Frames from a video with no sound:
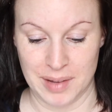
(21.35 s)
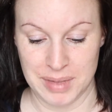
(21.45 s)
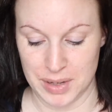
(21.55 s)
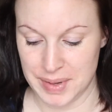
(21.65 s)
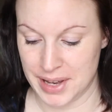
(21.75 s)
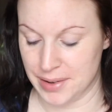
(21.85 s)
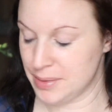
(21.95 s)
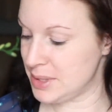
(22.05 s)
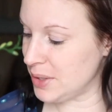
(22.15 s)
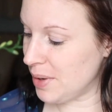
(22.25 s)
here we go.
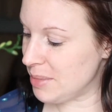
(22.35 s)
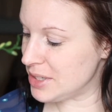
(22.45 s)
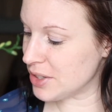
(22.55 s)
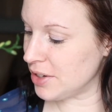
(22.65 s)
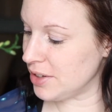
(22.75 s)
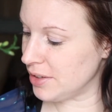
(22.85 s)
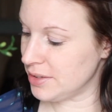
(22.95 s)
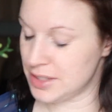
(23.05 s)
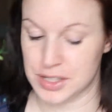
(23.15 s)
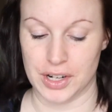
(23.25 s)
So I'm just going to
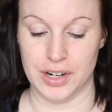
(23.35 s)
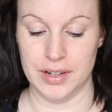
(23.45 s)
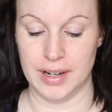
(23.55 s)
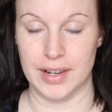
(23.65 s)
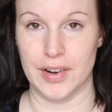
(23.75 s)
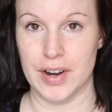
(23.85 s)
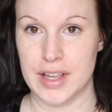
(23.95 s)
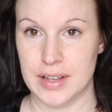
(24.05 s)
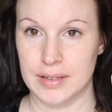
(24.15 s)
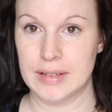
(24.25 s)
start. I
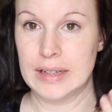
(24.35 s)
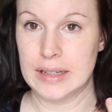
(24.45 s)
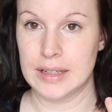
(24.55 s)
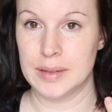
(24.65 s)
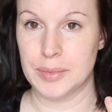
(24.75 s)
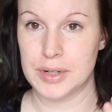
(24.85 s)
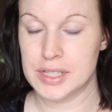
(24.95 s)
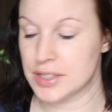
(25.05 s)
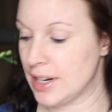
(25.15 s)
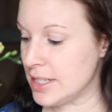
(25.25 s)
already
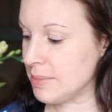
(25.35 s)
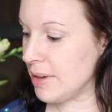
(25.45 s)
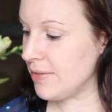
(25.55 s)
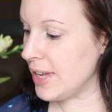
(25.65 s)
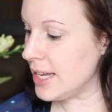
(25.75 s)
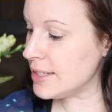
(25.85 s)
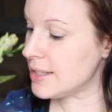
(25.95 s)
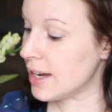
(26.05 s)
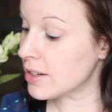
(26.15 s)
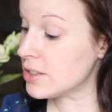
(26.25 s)
moisturized my face
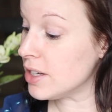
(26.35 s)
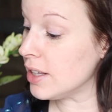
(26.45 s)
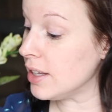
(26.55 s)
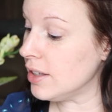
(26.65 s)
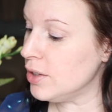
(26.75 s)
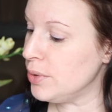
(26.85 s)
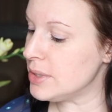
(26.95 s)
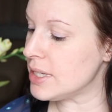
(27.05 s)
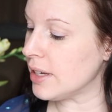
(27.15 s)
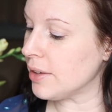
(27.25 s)
actually
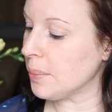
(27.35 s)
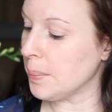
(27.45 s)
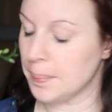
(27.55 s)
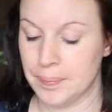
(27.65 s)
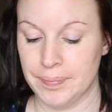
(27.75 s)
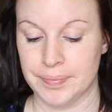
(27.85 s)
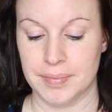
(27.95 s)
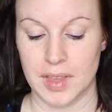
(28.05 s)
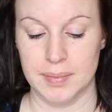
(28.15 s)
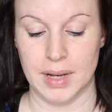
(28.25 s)
using
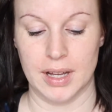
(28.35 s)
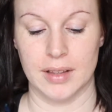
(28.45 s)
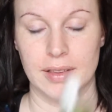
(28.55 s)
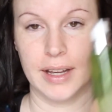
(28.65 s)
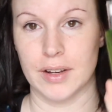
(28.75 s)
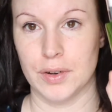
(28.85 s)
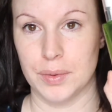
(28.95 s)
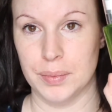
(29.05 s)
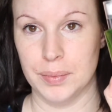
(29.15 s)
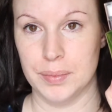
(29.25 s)
my
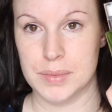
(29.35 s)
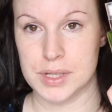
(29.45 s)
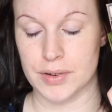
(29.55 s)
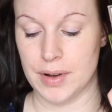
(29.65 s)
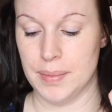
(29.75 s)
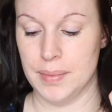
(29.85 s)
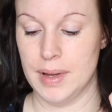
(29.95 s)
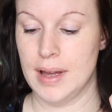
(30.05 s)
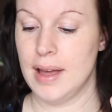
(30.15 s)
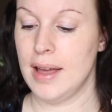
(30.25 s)
Lancome serum
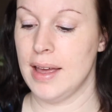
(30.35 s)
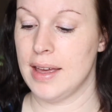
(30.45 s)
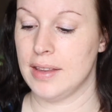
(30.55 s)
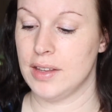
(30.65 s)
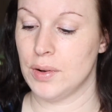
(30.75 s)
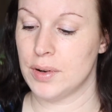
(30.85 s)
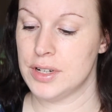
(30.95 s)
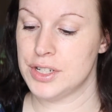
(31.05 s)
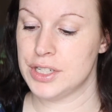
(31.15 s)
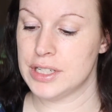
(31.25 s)
and the
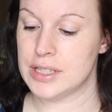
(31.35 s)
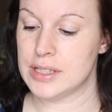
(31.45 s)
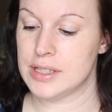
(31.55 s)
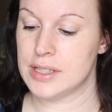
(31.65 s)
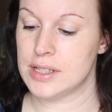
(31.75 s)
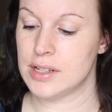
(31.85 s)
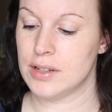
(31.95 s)
Origins